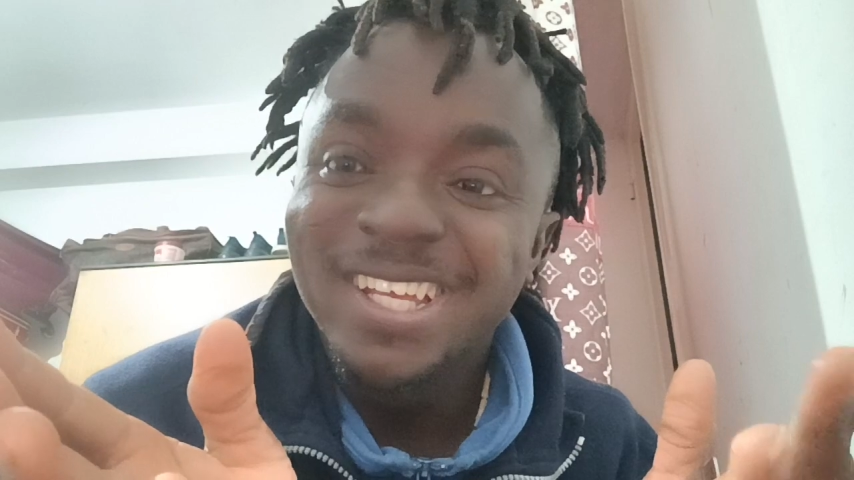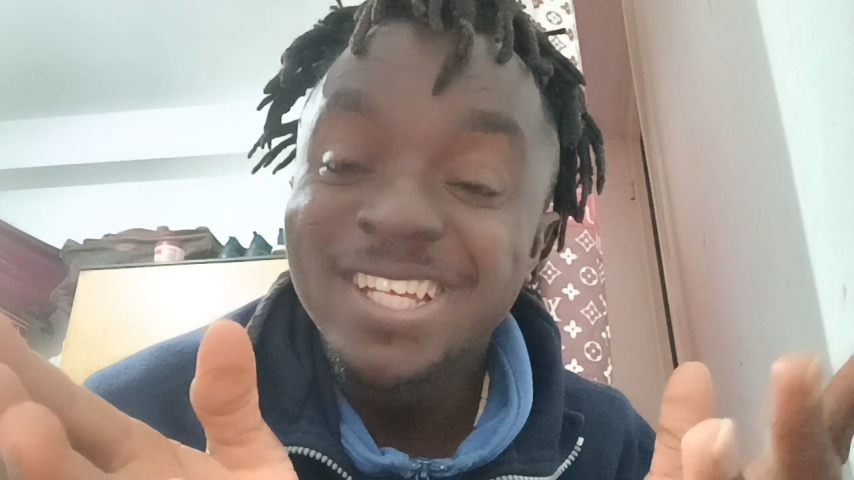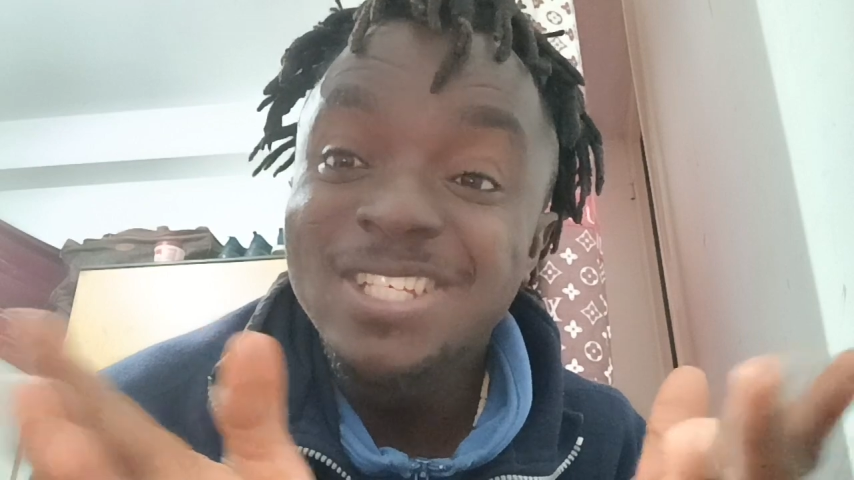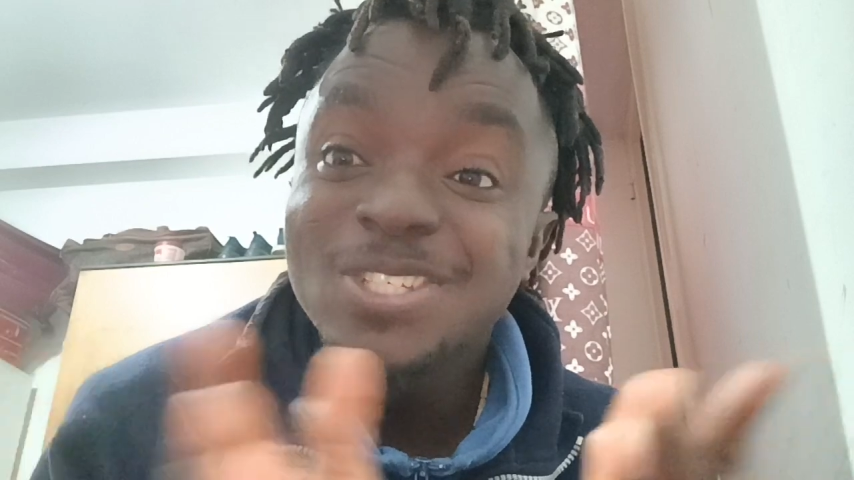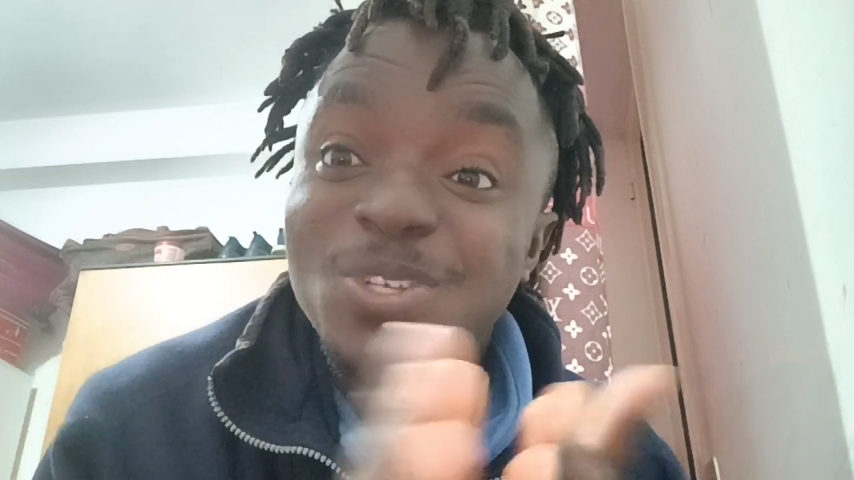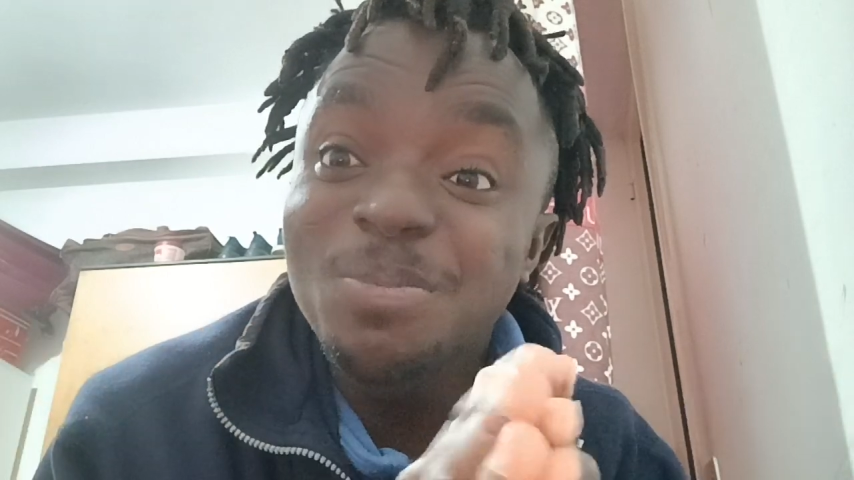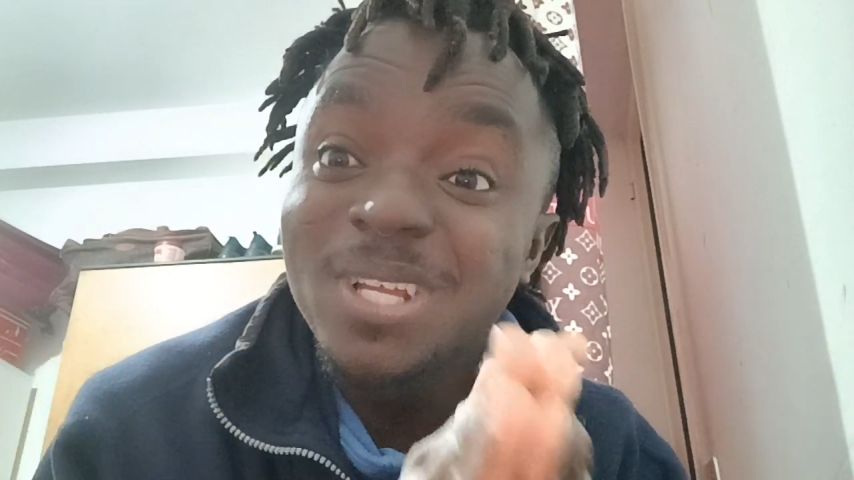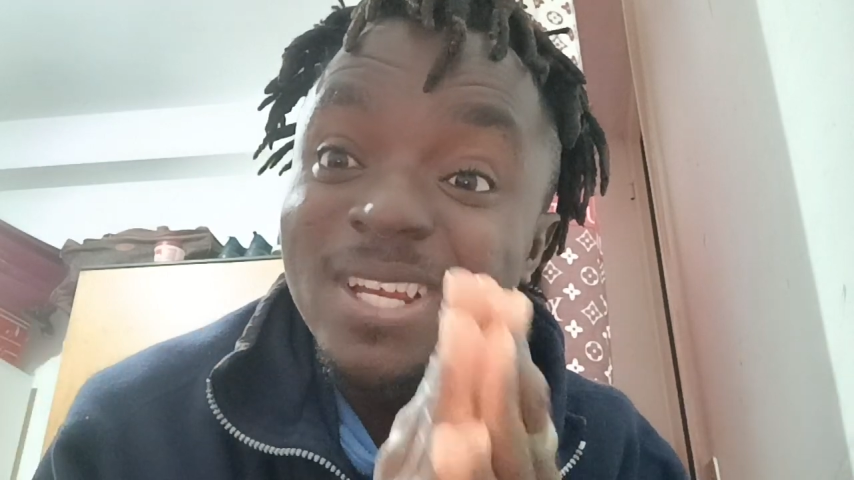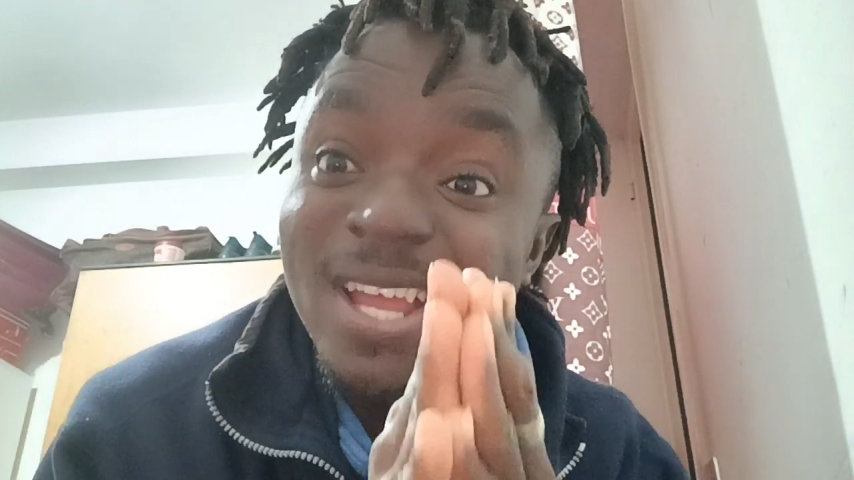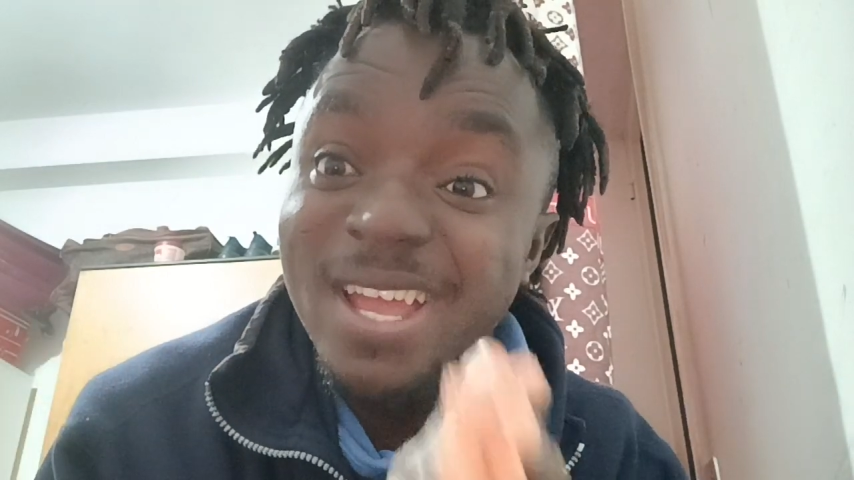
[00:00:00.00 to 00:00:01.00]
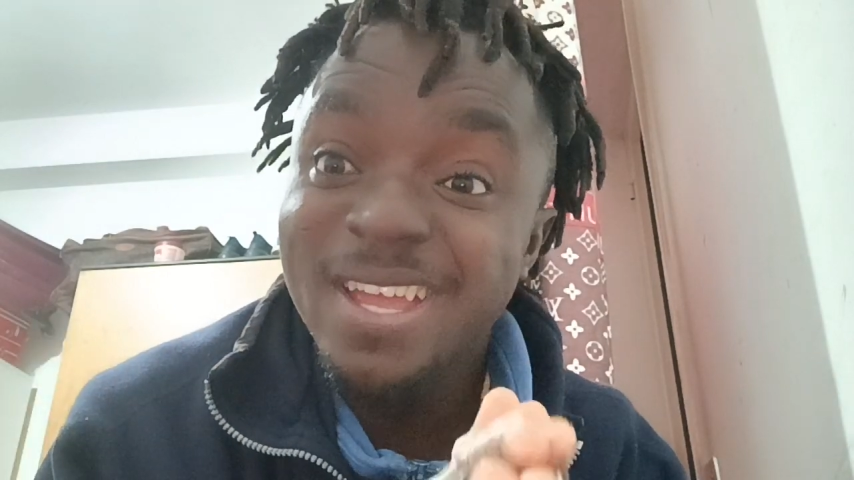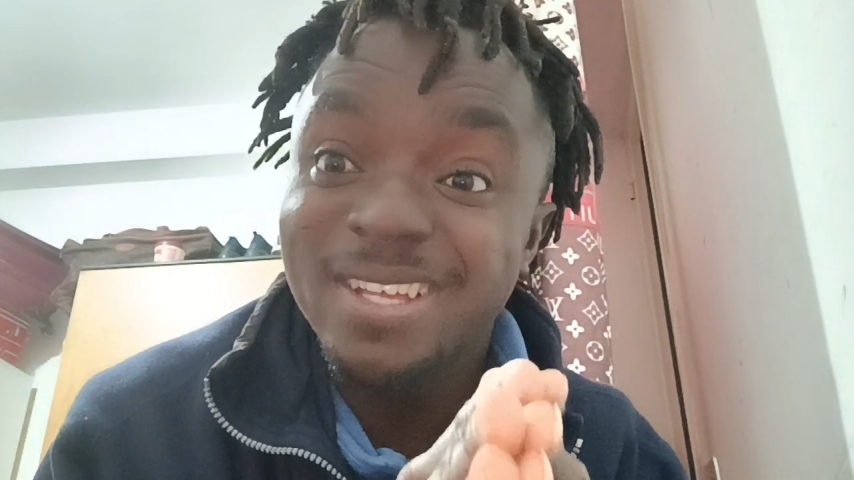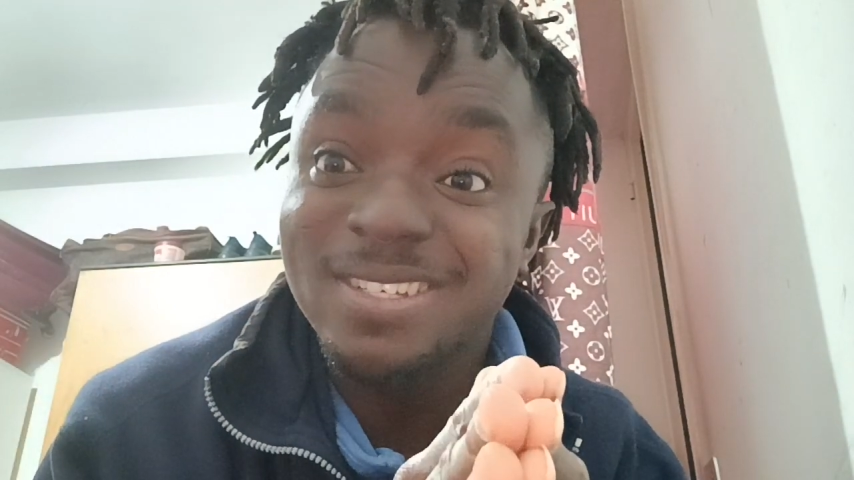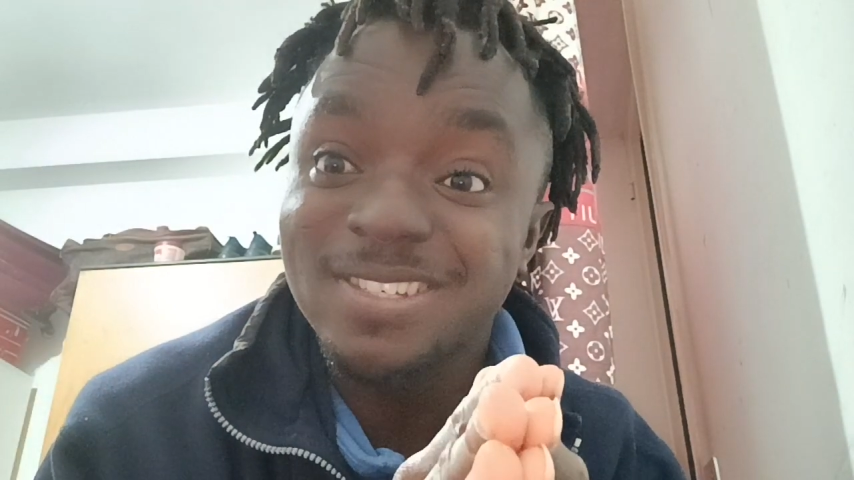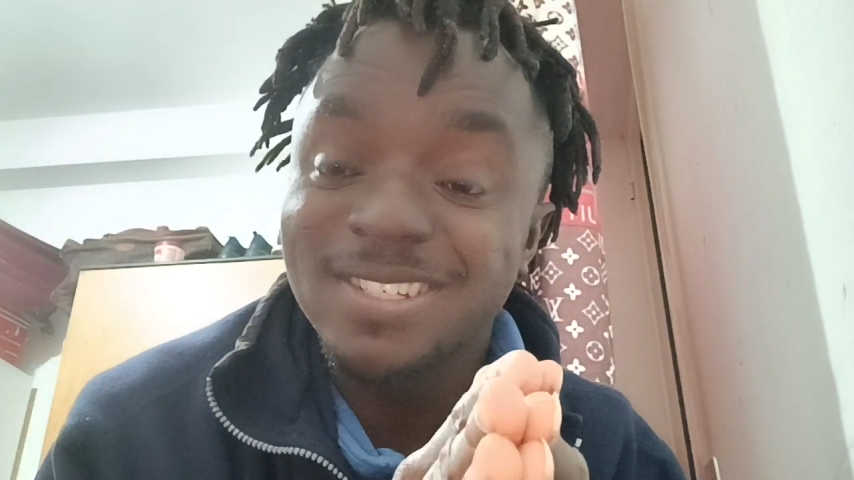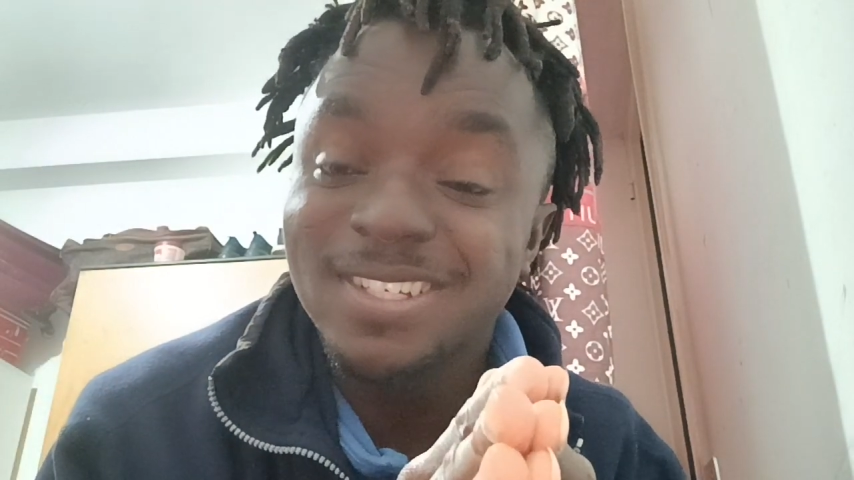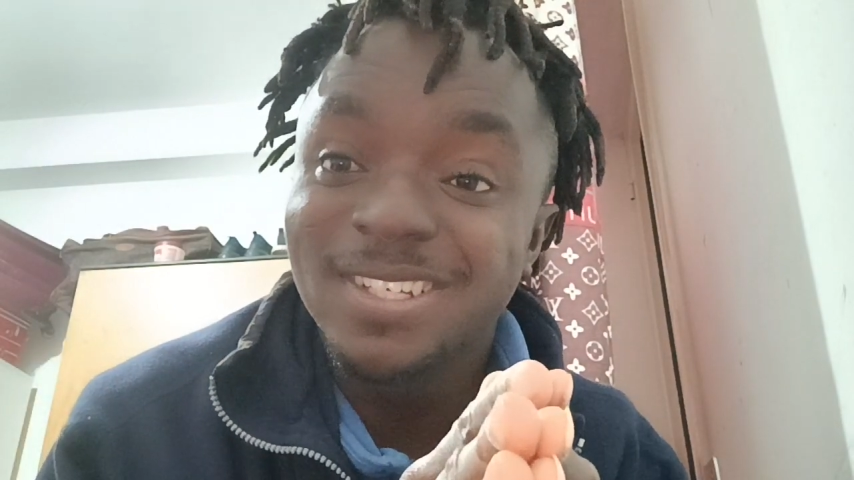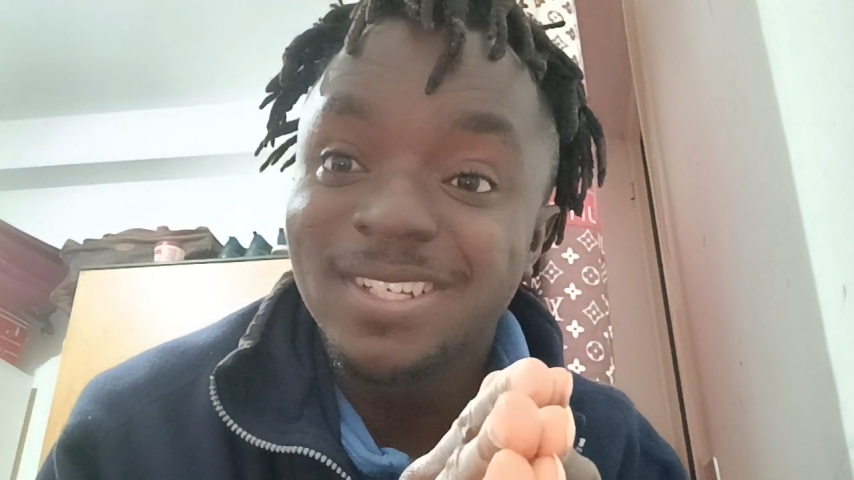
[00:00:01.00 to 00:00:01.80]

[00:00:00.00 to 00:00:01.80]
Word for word: is something else.